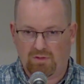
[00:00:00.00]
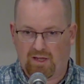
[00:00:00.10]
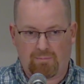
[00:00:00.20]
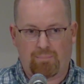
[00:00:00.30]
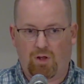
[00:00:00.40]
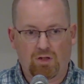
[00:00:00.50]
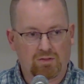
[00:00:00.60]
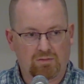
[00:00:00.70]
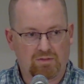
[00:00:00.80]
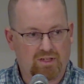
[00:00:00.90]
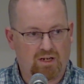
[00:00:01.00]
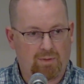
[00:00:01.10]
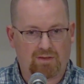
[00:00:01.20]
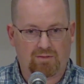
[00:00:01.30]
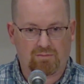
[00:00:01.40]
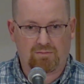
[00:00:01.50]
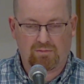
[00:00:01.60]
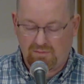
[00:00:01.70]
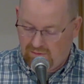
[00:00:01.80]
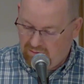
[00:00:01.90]
like Paul did about
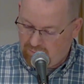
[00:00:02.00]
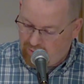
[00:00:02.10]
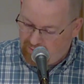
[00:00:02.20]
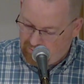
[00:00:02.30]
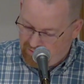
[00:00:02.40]
the brethren